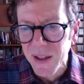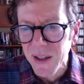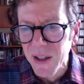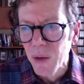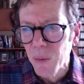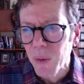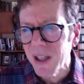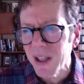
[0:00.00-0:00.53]

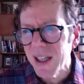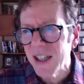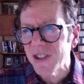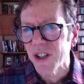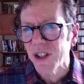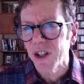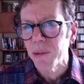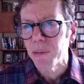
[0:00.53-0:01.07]
Well, it's
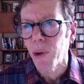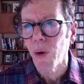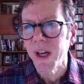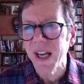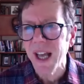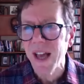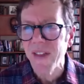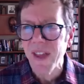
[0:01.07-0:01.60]
a good
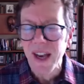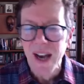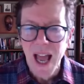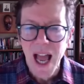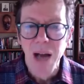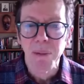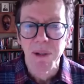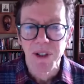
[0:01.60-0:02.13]
point, and that
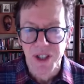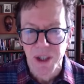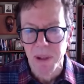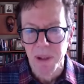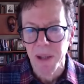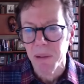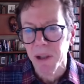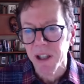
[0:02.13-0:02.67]
happens to
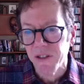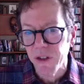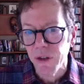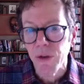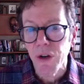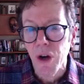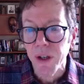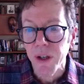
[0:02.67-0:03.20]
people. If you
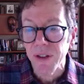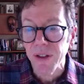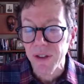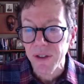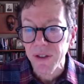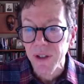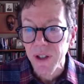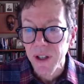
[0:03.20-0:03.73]

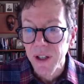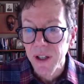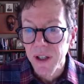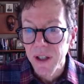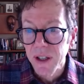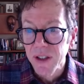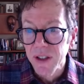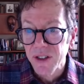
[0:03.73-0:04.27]
notice
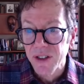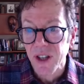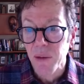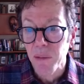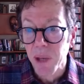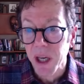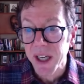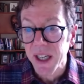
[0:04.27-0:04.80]

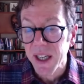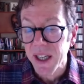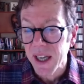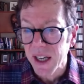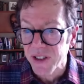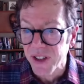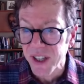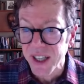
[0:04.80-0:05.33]
somebody
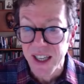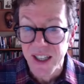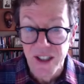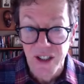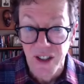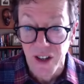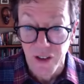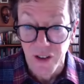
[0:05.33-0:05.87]
as they get
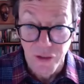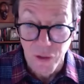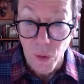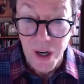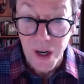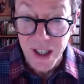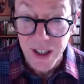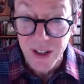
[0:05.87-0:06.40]
into their
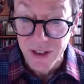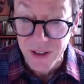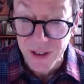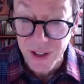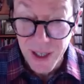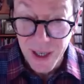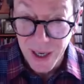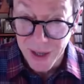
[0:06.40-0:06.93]
40s
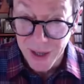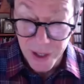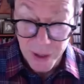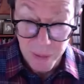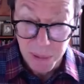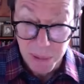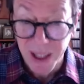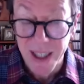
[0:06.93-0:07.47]
and they
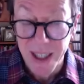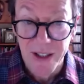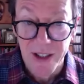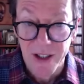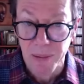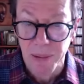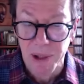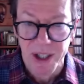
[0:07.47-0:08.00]
played
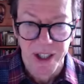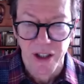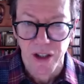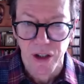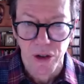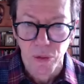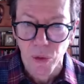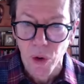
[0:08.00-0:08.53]
this
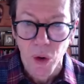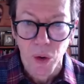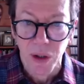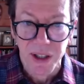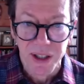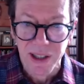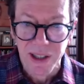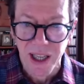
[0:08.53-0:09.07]
particular
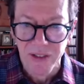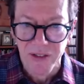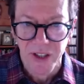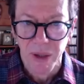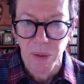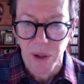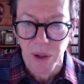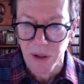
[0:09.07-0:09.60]
role in life,
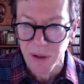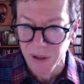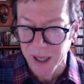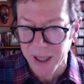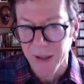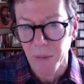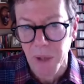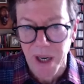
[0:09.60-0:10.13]
they were
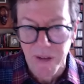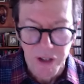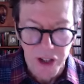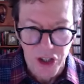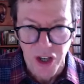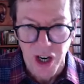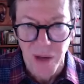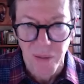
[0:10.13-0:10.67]
like whatever
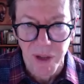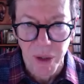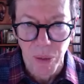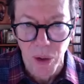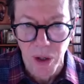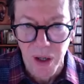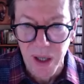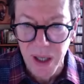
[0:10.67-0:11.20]
job they
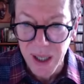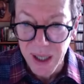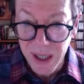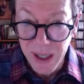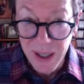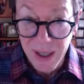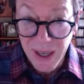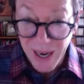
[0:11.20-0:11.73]
were,
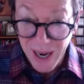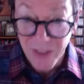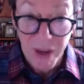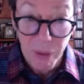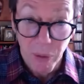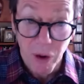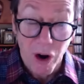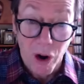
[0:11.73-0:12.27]
and they
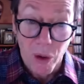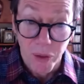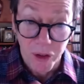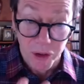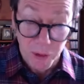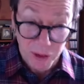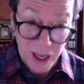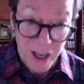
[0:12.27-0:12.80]
were
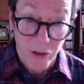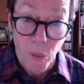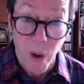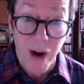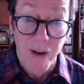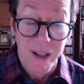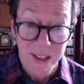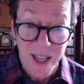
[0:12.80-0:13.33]
always kind of
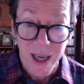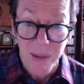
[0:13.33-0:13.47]
wearing that